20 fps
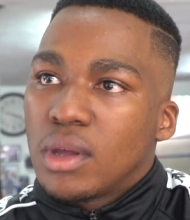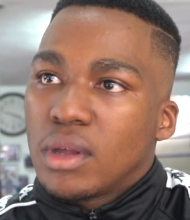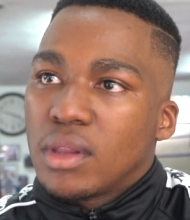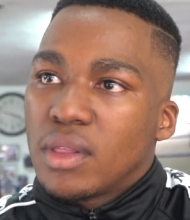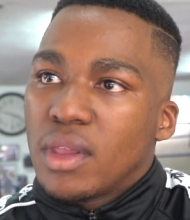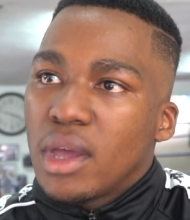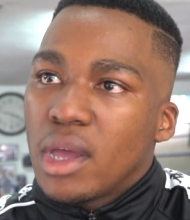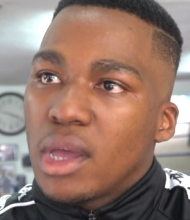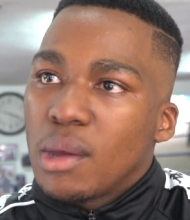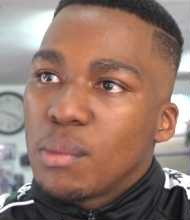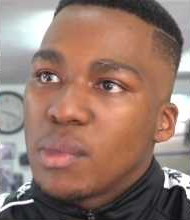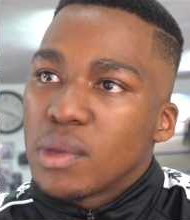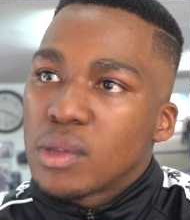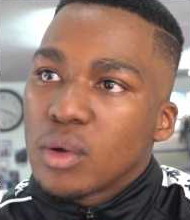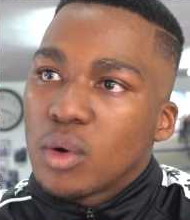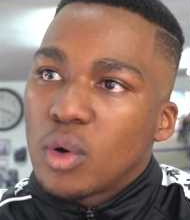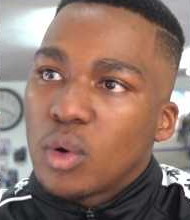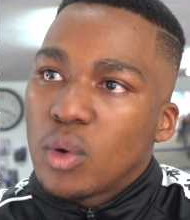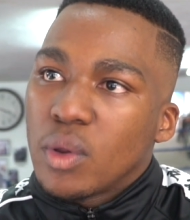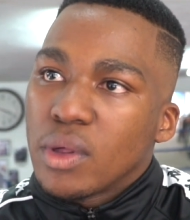The aim is
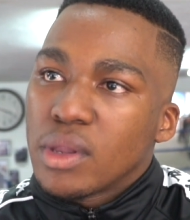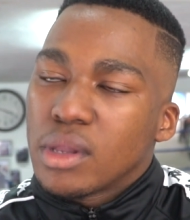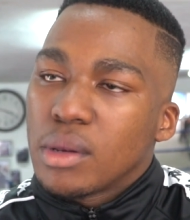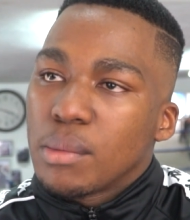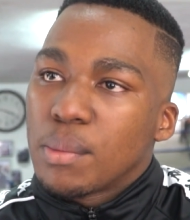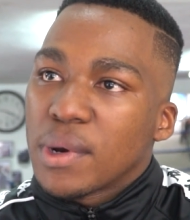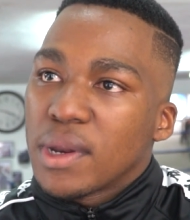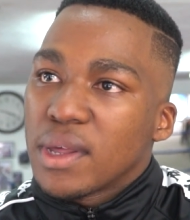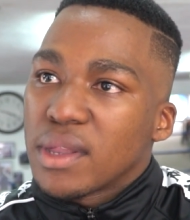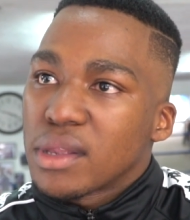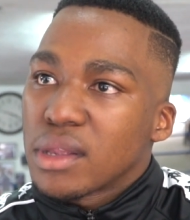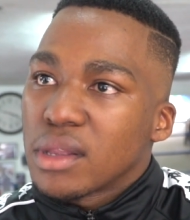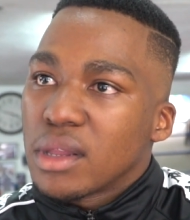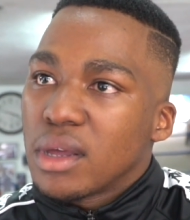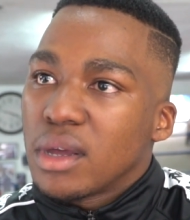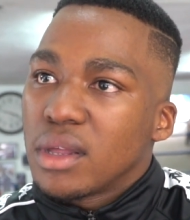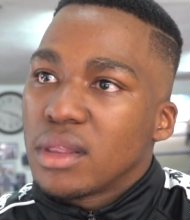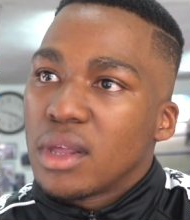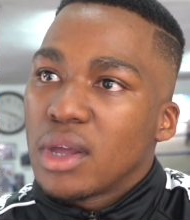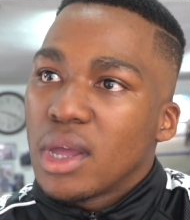to always impress,
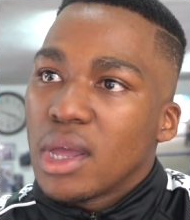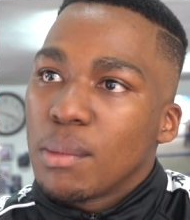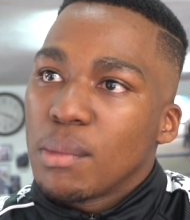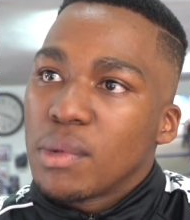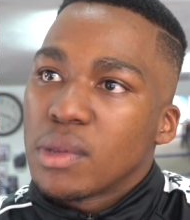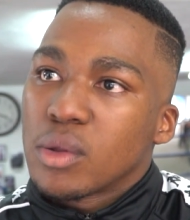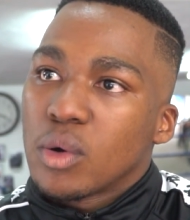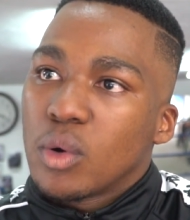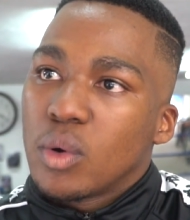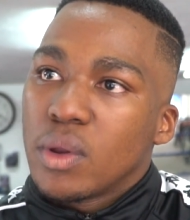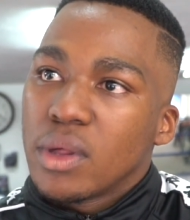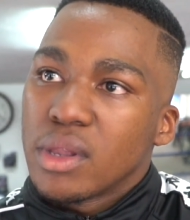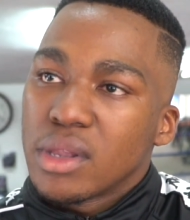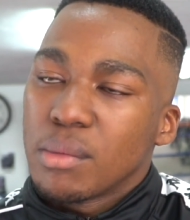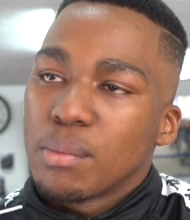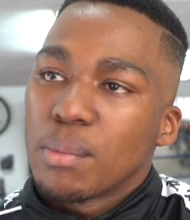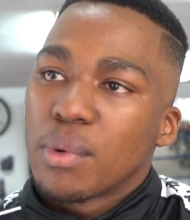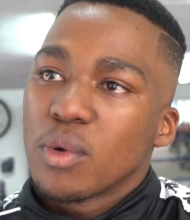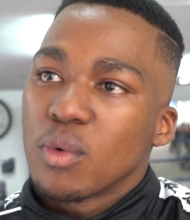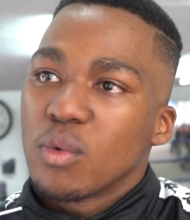and the aim is to always
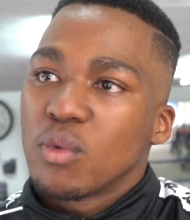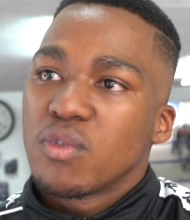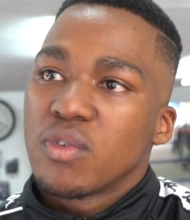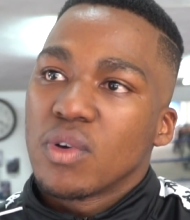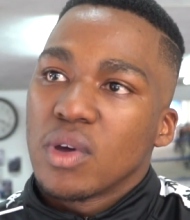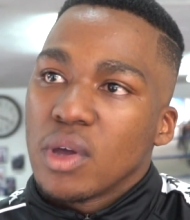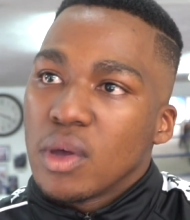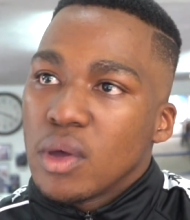improve.